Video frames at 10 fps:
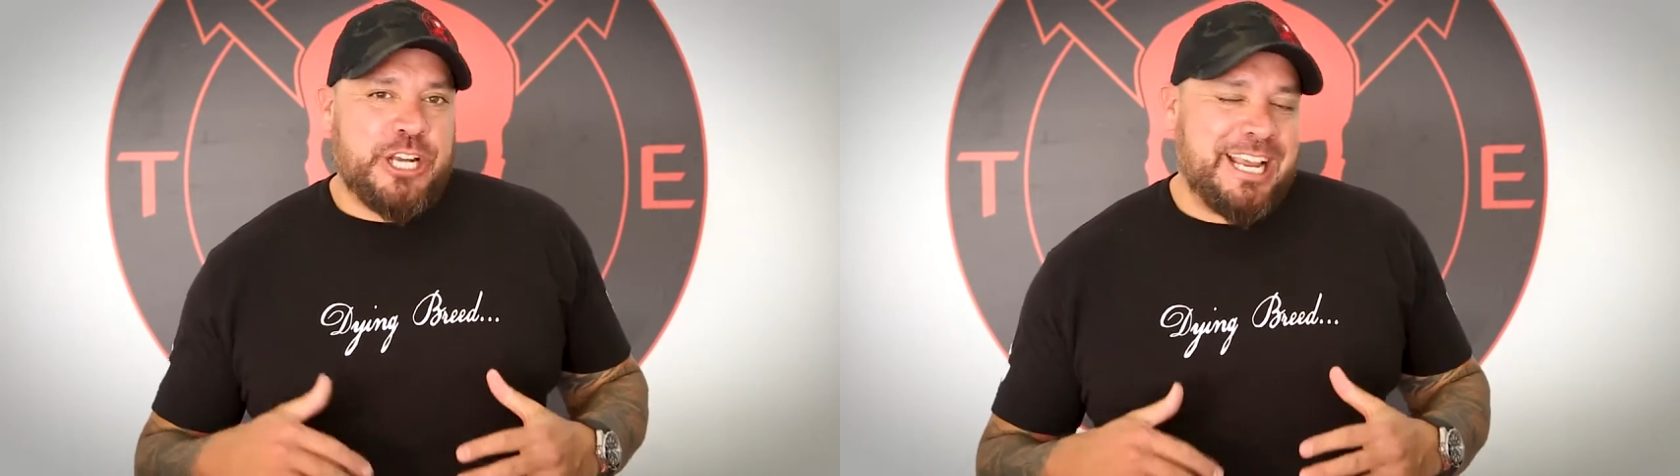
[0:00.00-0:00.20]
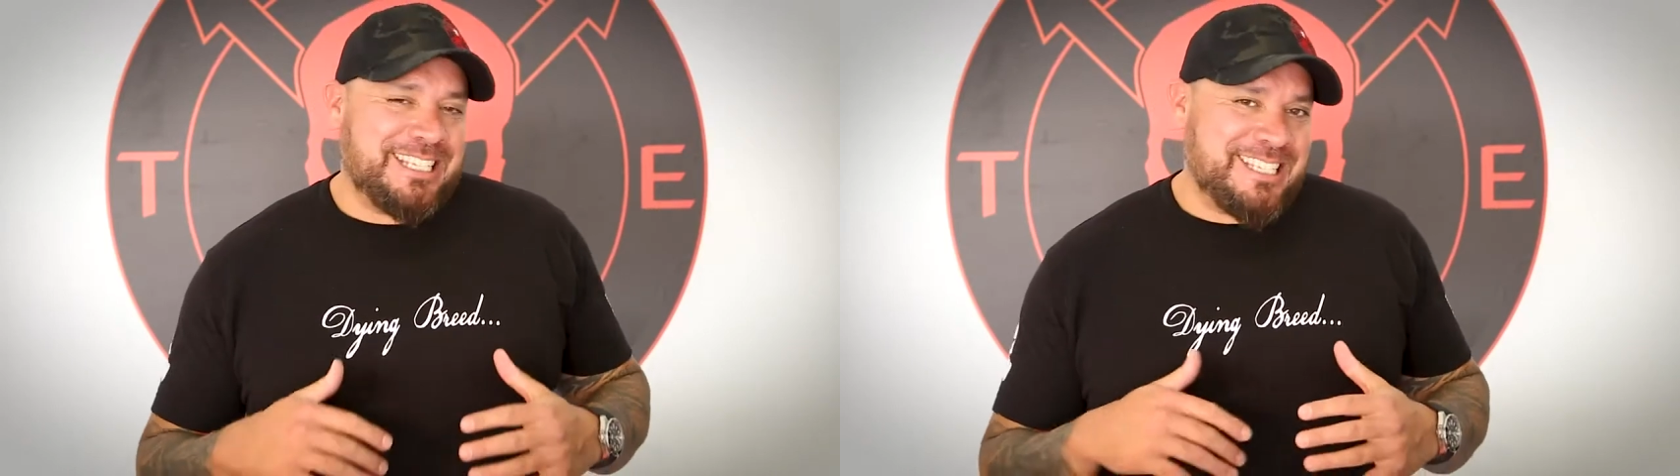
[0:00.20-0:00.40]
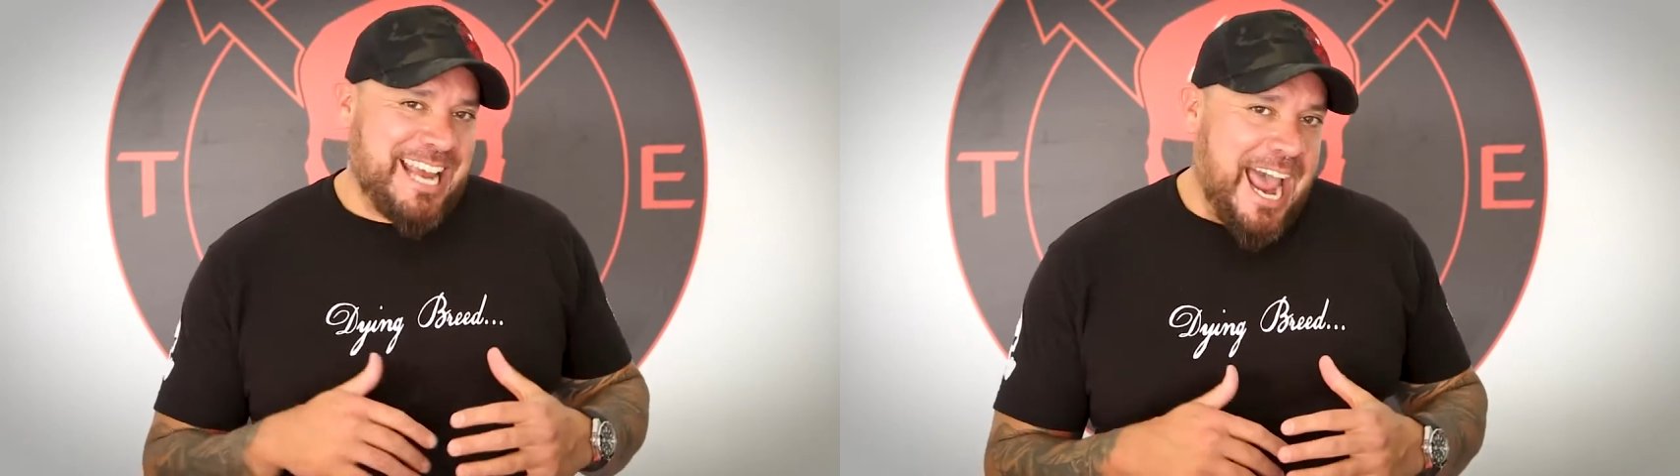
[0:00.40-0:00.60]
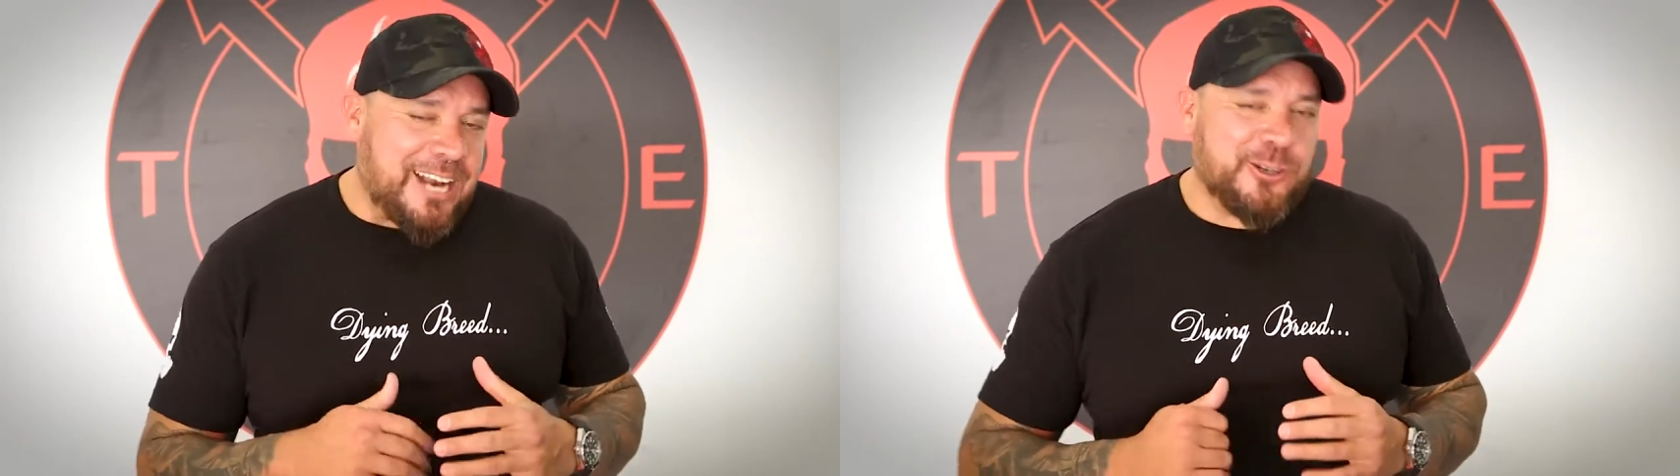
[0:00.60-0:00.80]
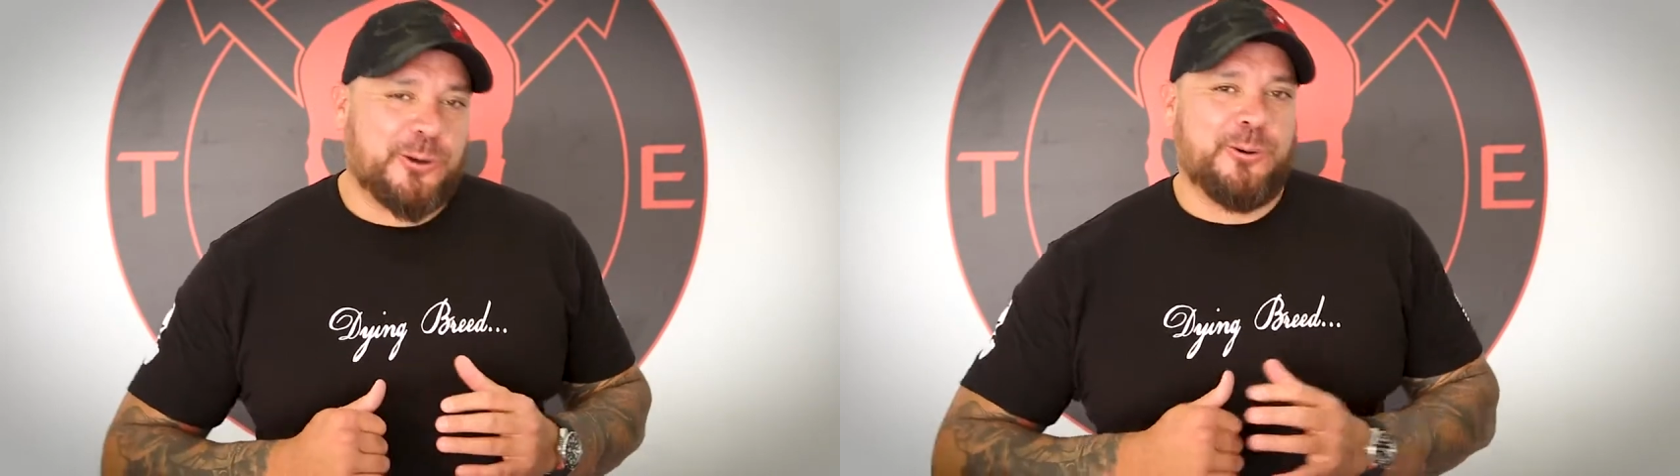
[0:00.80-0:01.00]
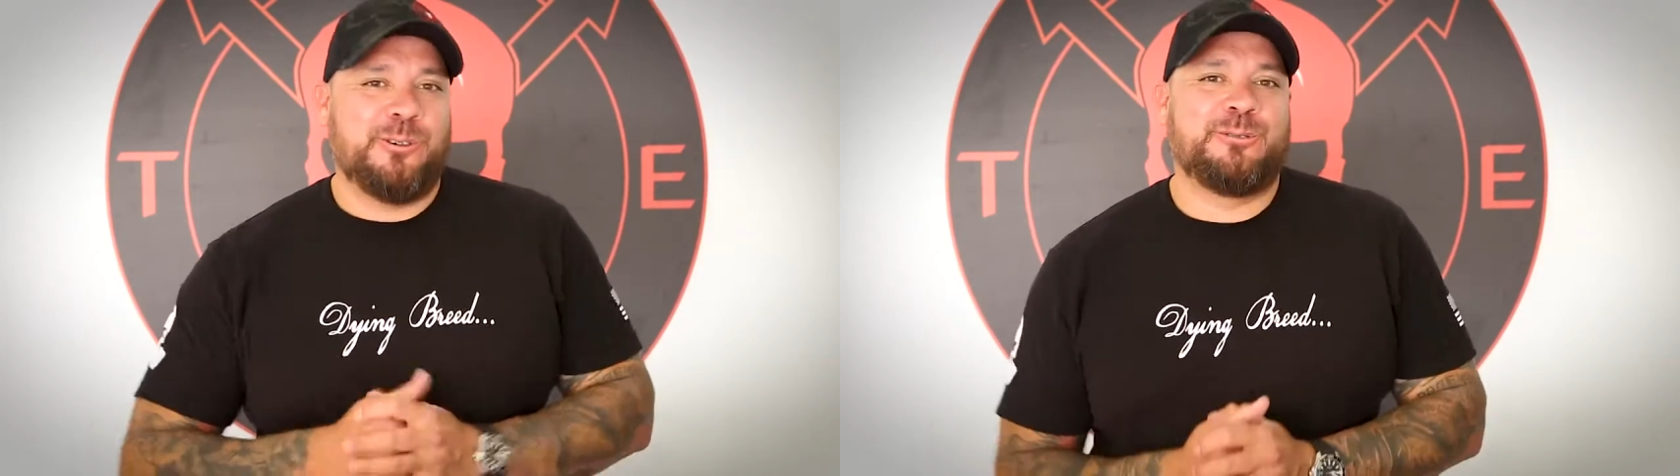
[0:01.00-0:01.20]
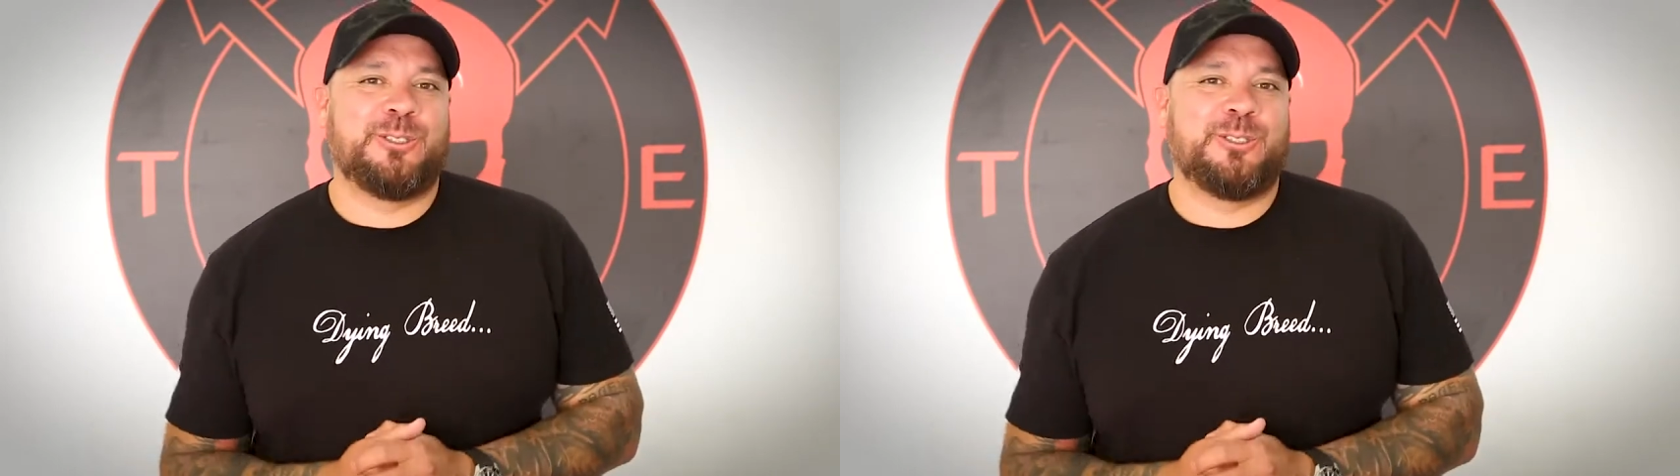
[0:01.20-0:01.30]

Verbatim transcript: Chase Tactical.